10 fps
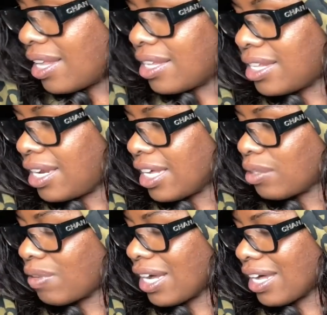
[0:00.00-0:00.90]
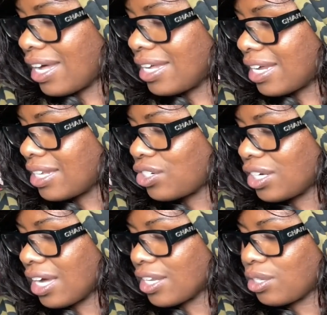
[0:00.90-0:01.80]
The next one I got, and I should
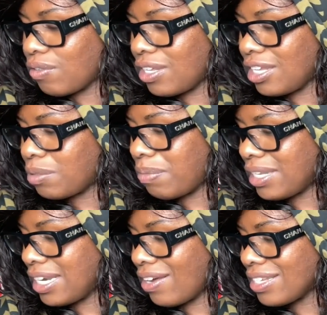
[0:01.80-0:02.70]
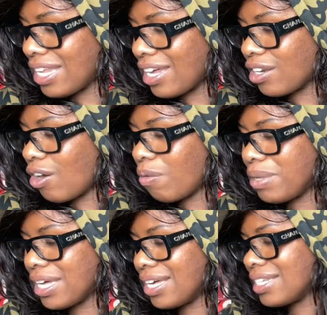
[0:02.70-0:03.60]
have got two of these, but then I was like, no,
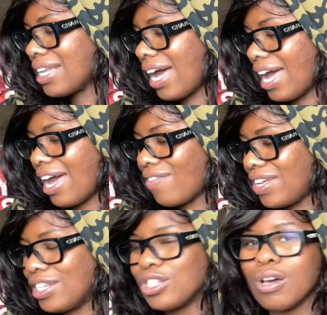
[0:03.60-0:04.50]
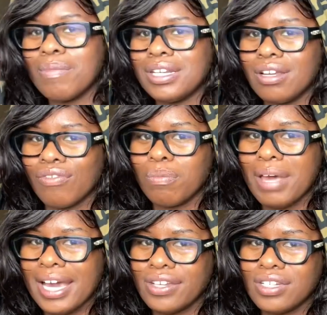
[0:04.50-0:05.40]
because I have it in so many different
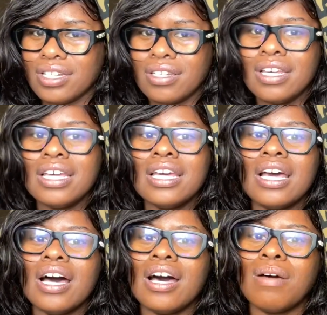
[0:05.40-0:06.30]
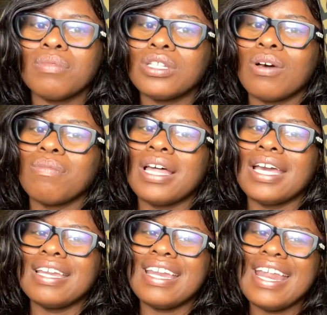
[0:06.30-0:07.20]
packaging. Um, so I'm
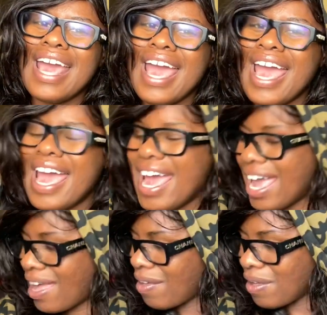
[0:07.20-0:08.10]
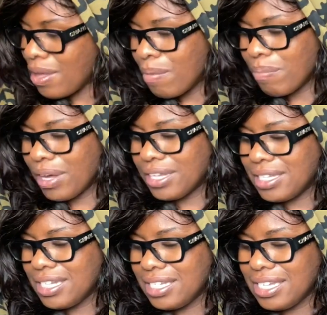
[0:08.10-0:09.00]
like, man. But
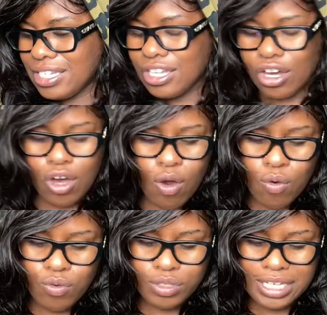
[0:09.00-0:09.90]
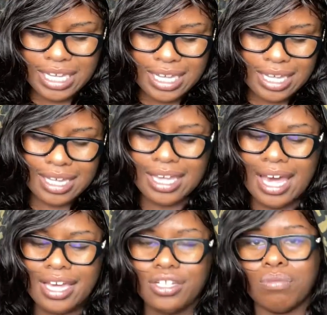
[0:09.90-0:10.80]
this is the Cozy
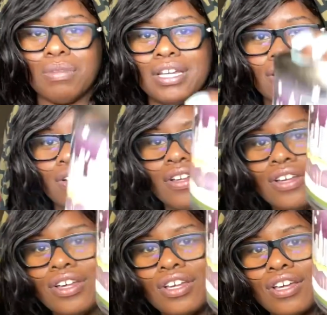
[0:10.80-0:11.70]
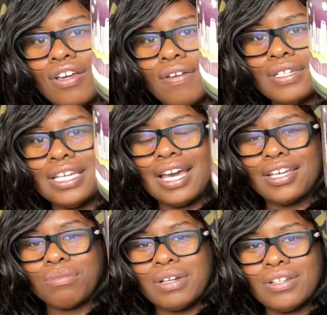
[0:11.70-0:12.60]
Cashmere. Cozy
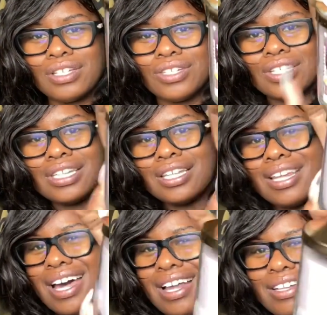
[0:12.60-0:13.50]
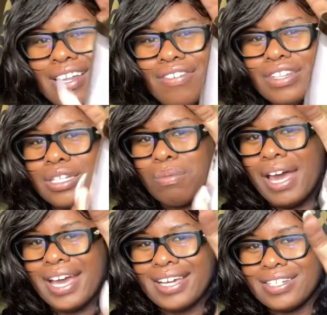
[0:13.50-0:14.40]
Cashmere looks just like that. I love this
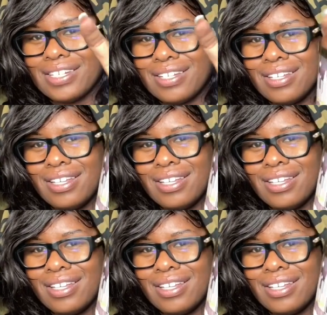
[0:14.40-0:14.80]
packaging.